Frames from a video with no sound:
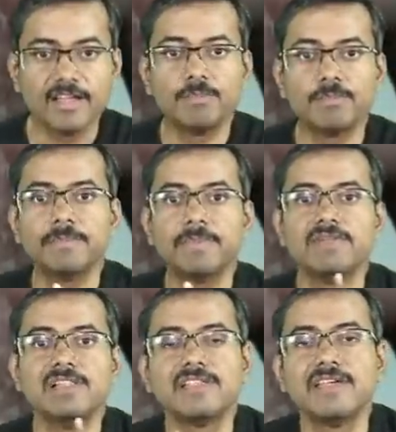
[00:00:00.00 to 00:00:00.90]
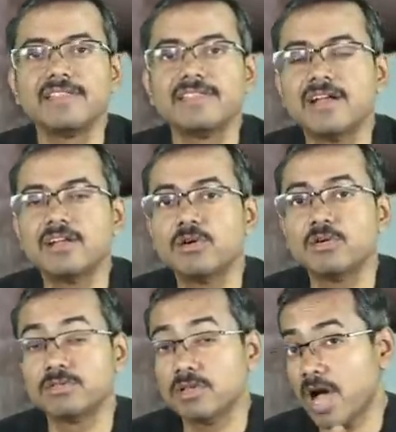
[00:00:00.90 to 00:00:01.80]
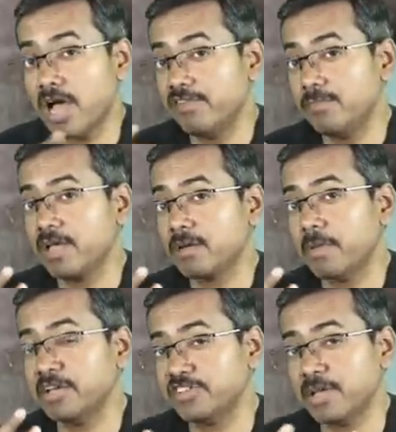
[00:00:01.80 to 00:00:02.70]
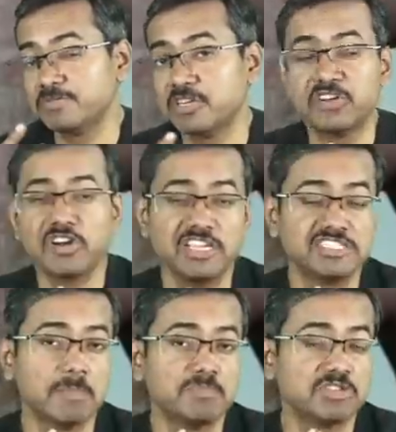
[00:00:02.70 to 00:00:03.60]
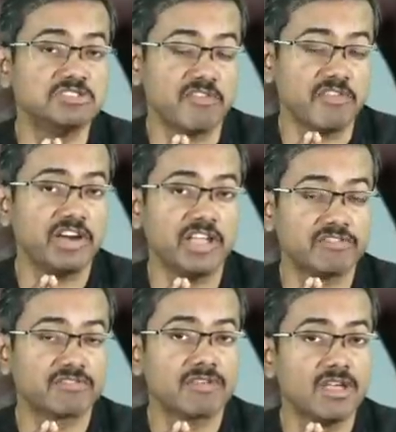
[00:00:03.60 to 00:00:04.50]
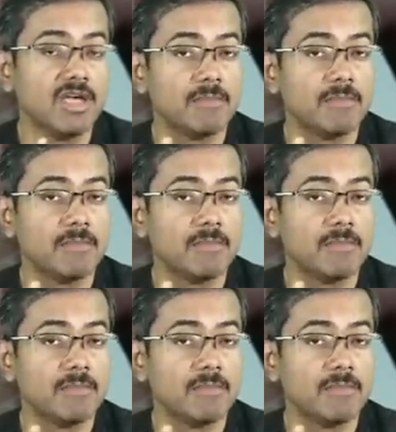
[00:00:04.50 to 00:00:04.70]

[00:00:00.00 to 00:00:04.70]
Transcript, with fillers: You know, people will think that, you know, no, I will make biceps and triceps in seven days.